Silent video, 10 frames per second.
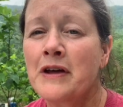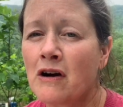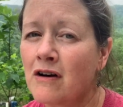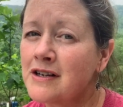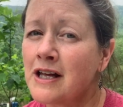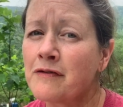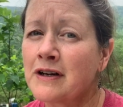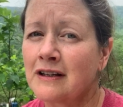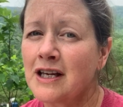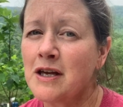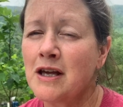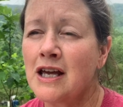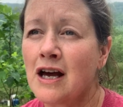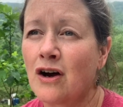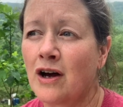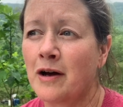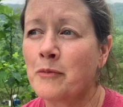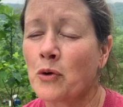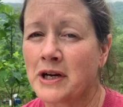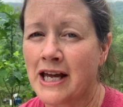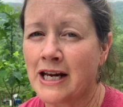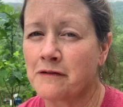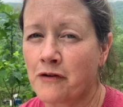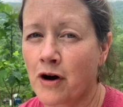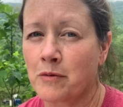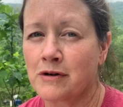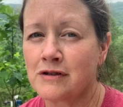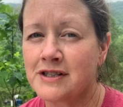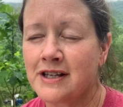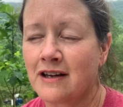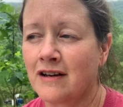There are definitely organic farmers